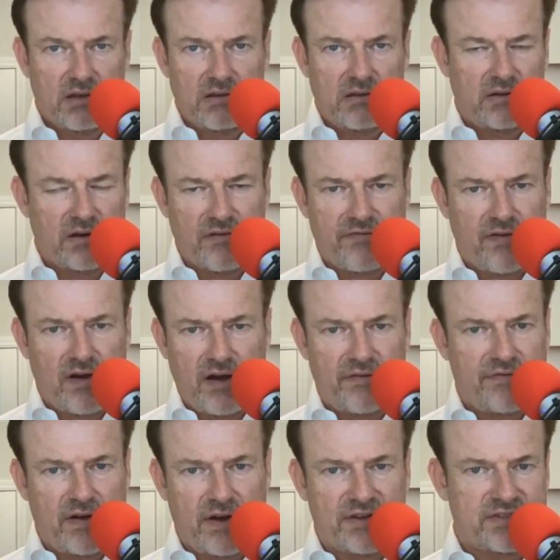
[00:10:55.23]
you know, far
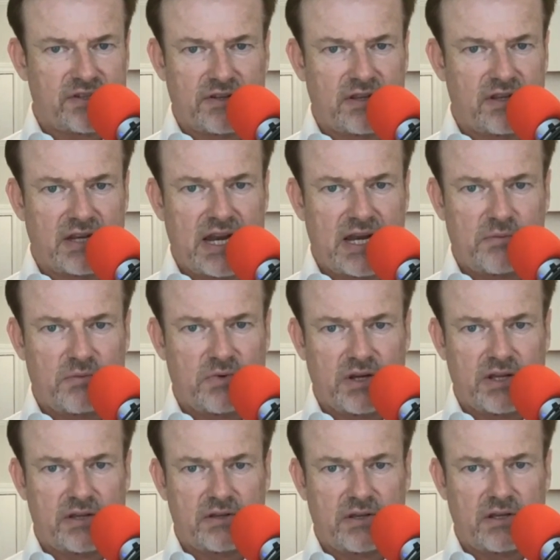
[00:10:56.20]
faster than anyone,
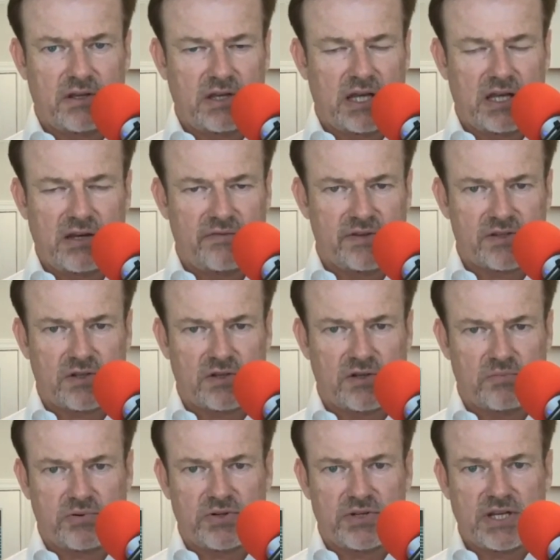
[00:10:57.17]
uh, any of us could
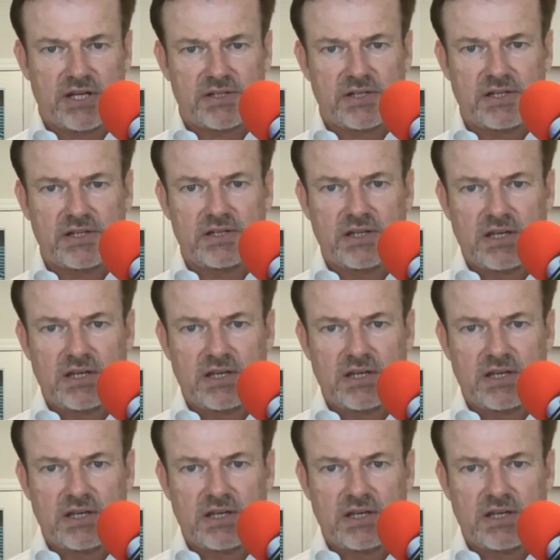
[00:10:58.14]
have predicted.